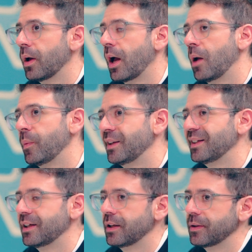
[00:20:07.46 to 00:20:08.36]
I
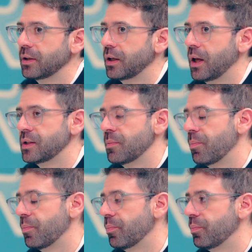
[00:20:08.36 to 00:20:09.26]
mean, it's
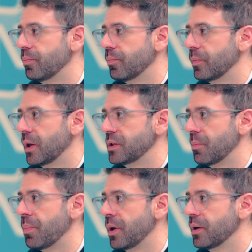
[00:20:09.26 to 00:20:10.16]
a
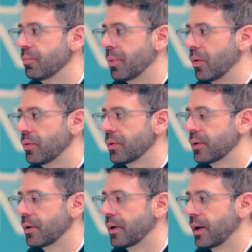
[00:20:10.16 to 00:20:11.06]
bit of
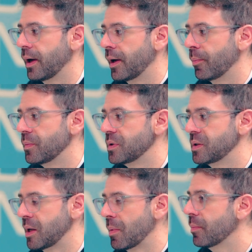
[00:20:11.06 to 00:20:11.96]
both.
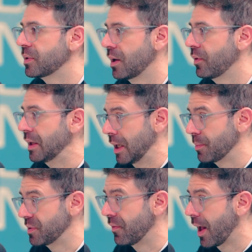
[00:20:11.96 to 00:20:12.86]
TeamLab definitely
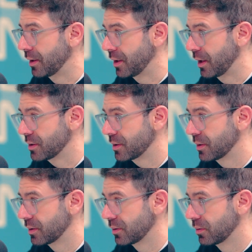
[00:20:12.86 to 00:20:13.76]
helps validate,
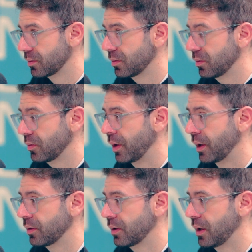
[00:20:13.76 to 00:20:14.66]

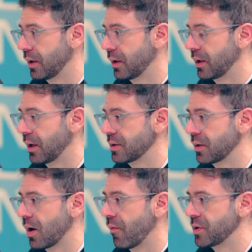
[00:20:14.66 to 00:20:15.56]
right? It gets the
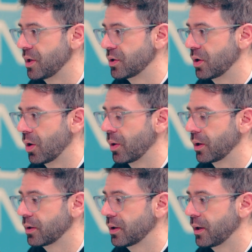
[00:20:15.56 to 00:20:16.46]
conversation
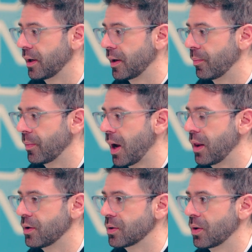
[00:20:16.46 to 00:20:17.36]
going.
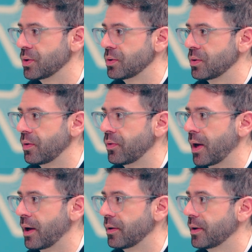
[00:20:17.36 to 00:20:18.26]
And there's also sort of
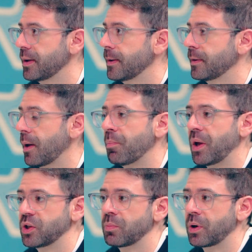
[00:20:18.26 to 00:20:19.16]
that
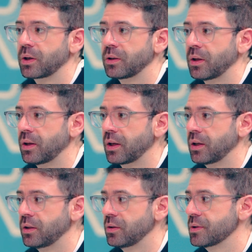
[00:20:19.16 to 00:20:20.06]
benchmark that they
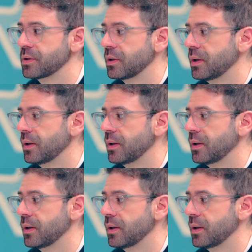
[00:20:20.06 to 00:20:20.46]
can use.